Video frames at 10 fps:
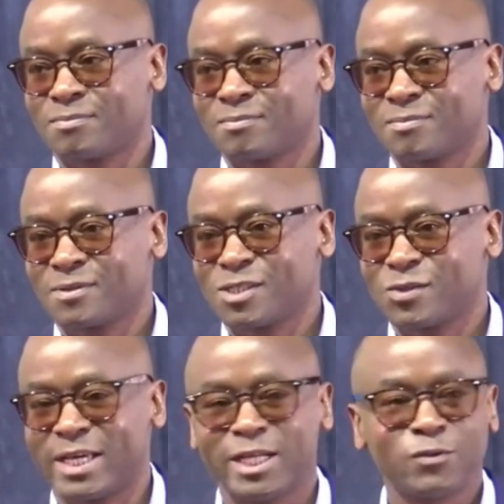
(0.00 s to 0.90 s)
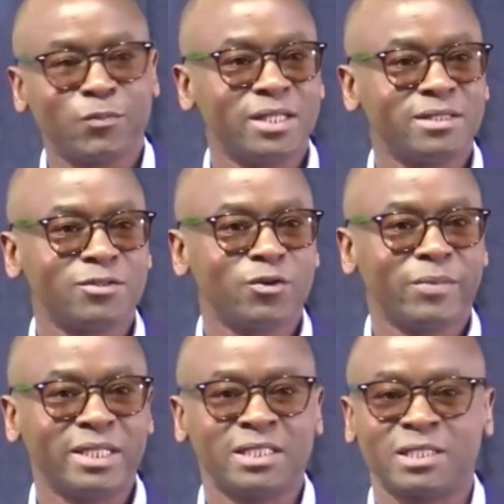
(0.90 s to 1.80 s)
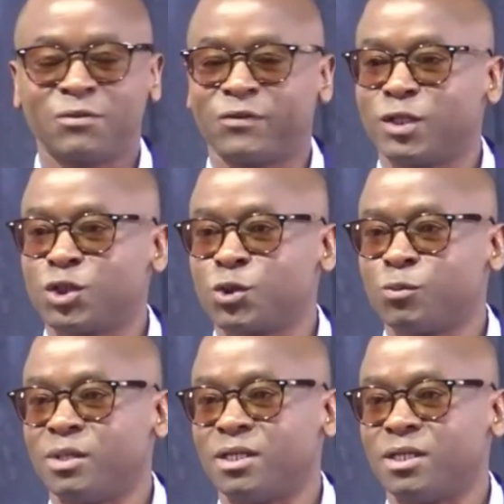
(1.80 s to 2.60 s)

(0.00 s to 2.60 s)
So then it means your emergency fund should be